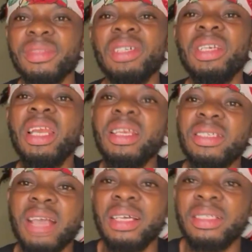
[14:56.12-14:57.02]
Really
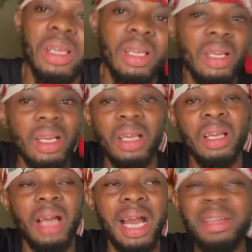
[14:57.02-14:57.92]
sad.
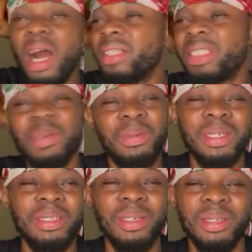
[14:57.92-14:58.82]
I don't
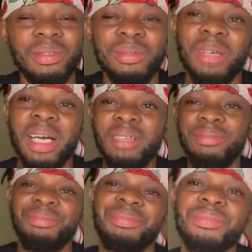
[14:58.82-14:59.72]
even know. Well,
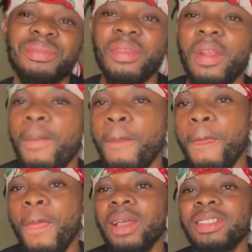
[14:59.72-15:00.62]

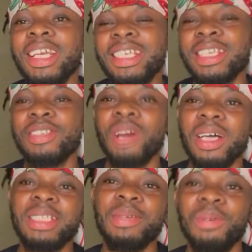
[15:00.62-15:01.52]
this is
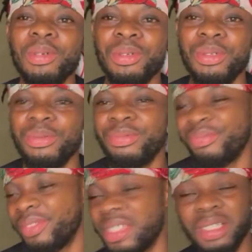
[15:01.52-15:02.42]
not even new.
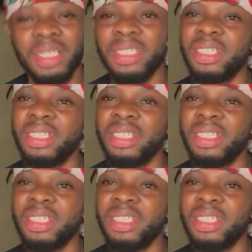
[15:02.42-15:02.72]
So it's